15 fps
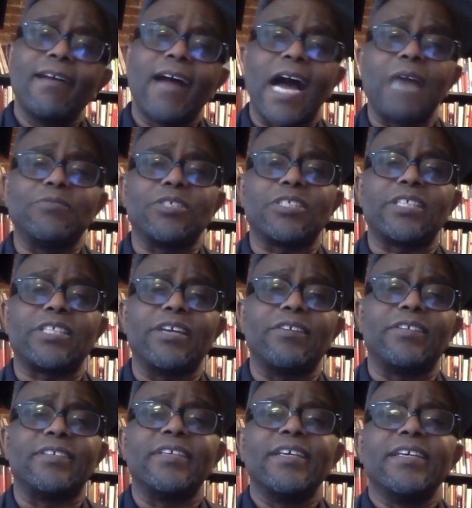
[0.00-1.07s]
I'm just there
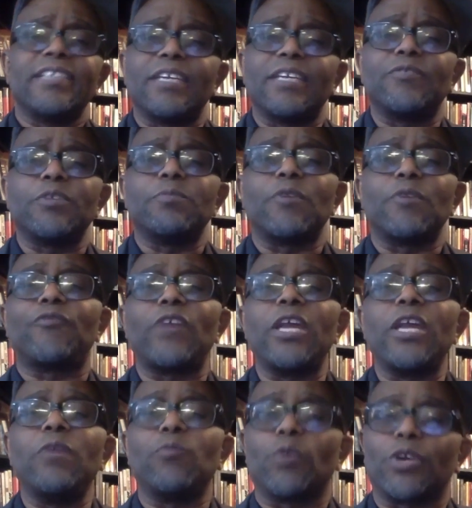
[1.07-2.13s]
to give them a
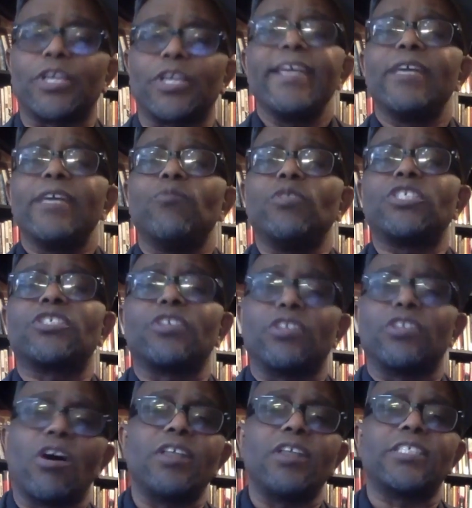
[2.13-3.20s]
framework in which to
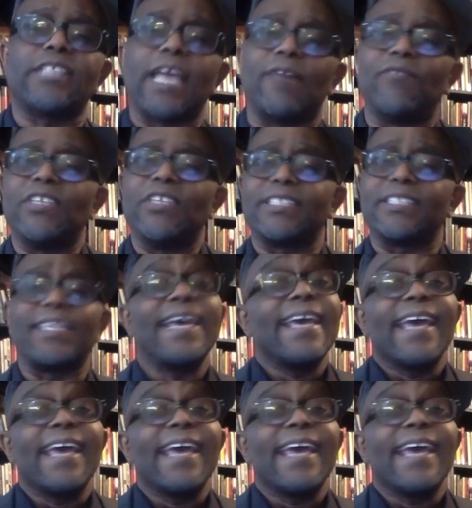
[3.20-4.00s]
launch that vision.